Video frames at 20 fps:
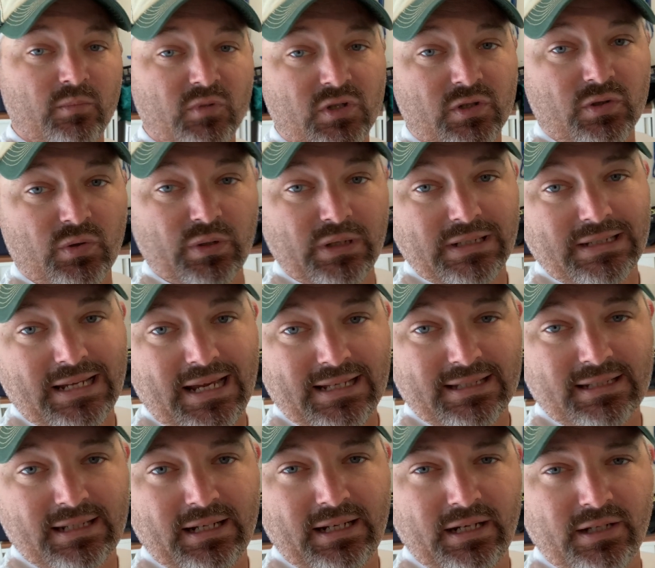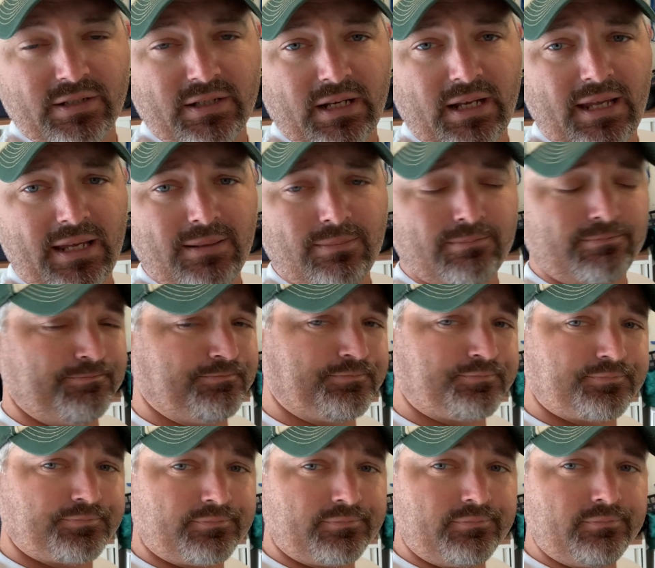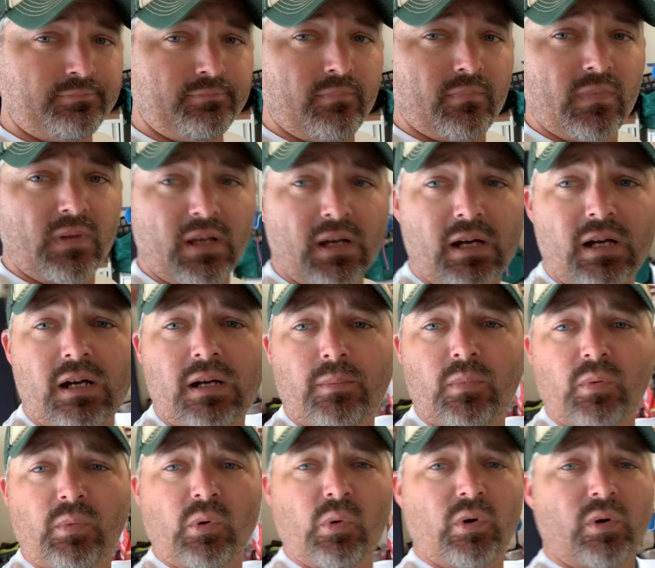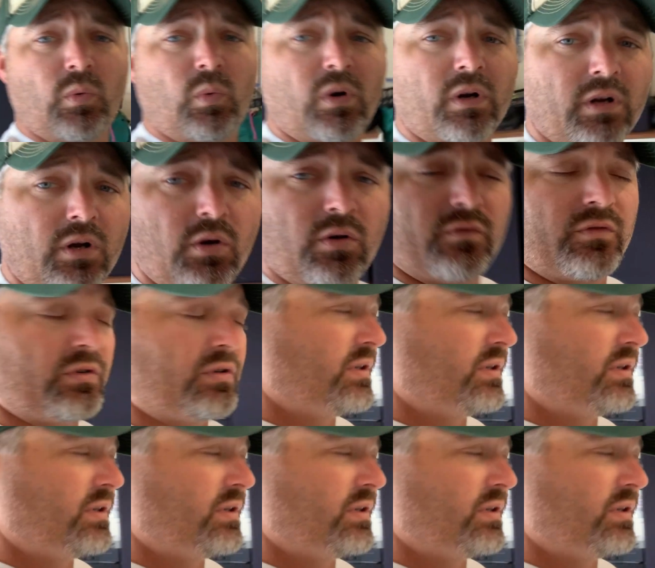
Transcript: just going to test it here today. I'm going to work over